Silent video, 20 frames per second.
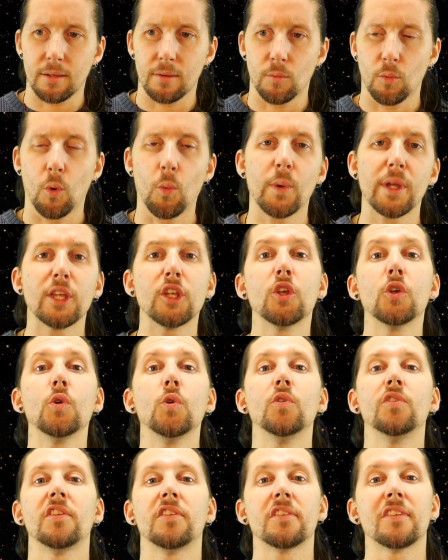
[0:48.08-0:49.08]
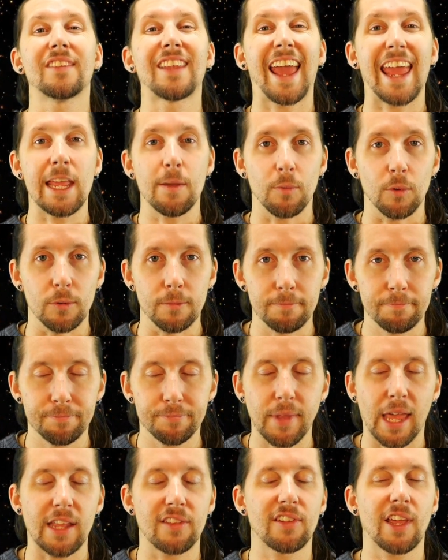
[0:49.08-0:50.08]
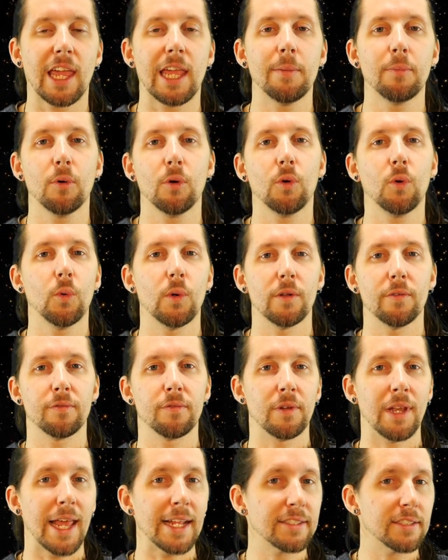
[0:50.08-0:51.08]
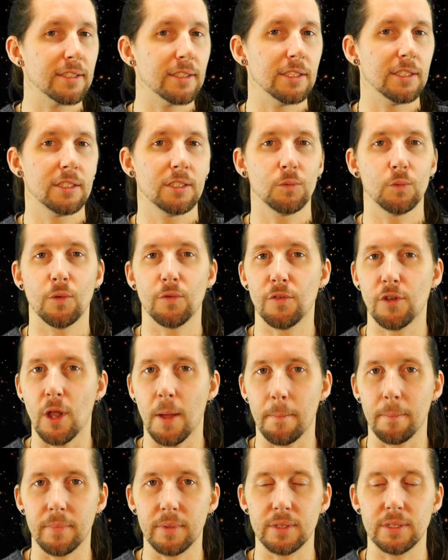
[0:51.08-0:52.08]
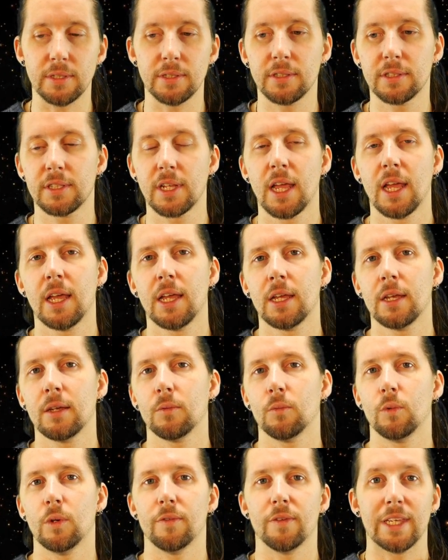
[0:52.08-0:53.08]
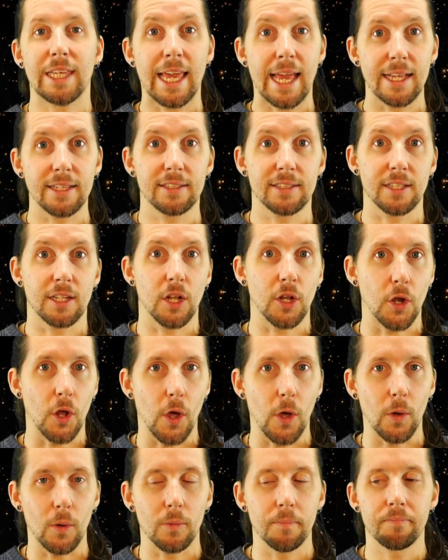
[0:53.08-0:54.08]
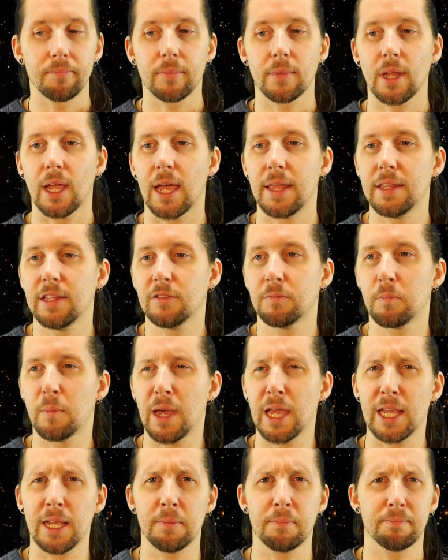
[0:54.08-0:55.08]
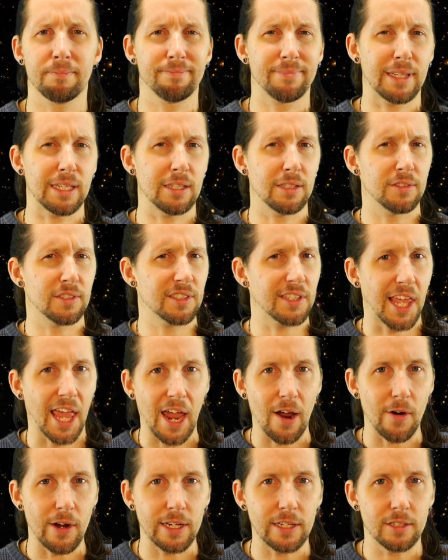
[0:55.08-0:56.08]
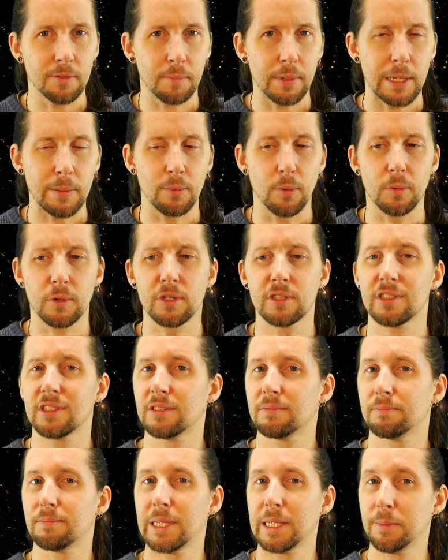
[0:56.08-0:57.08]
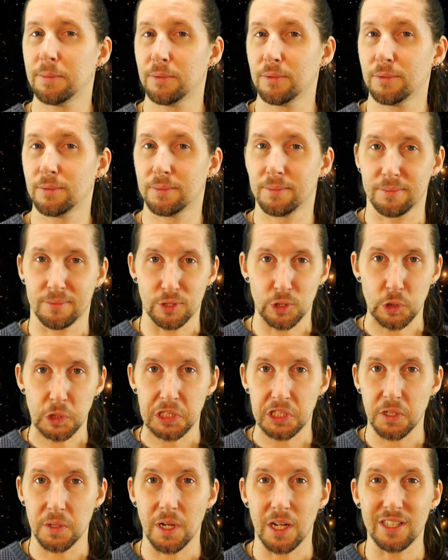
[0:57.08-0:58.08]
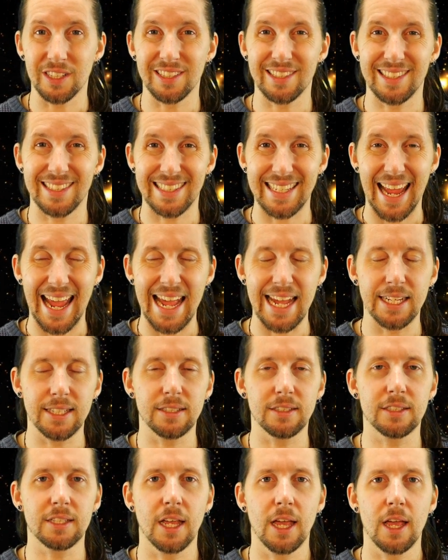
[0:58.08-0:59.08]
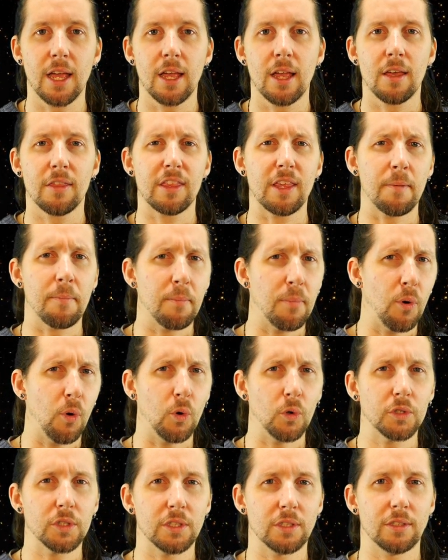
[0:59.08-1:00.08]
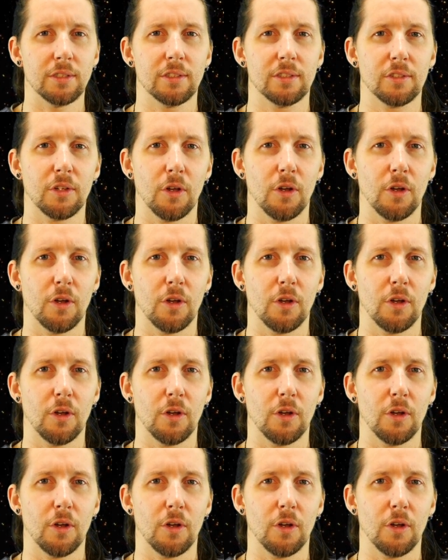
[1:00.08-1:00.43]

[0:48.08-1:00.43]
what we use is a table with letters, with numbers, with a yes and a no. And this may be scary to people because people usually don't understand the importance